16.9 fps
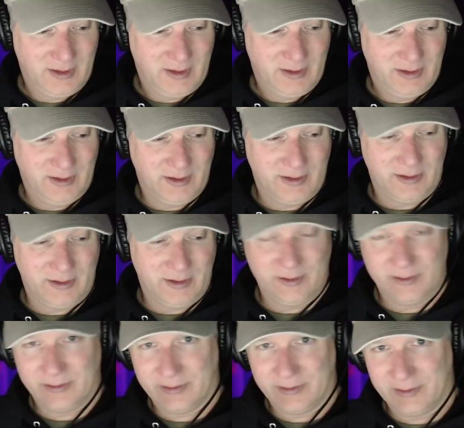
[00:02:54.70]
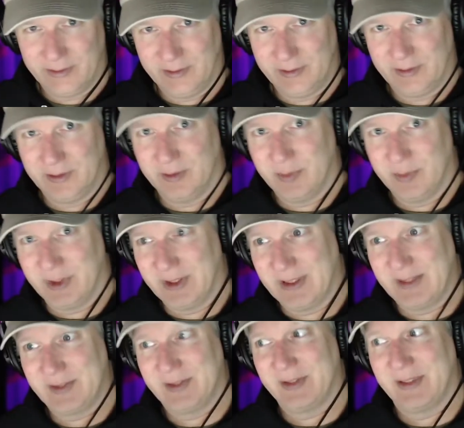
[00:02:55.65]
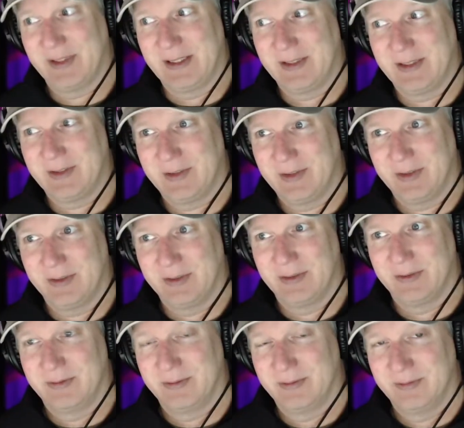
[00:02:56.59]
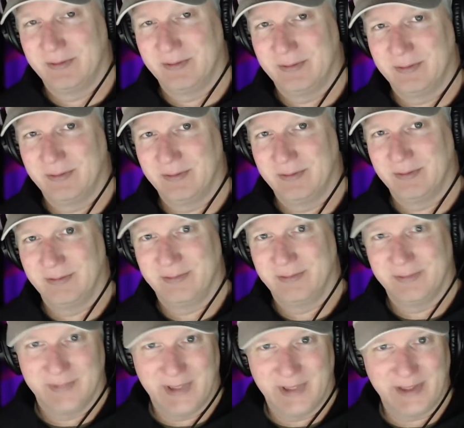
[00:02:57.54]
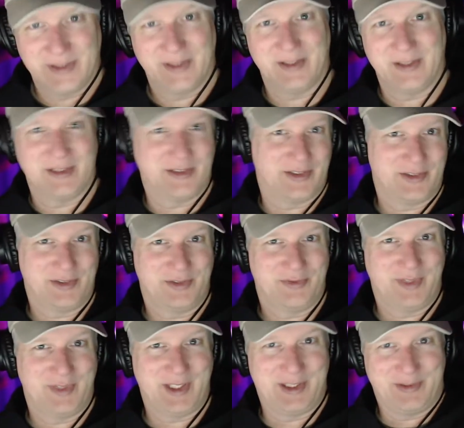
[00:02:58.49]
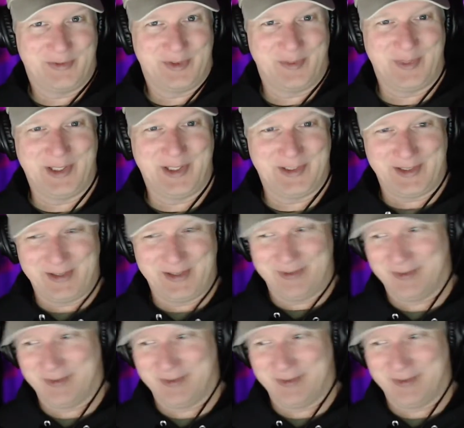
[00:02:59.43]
It was a little bit less than that, so that's how I justified it for myself.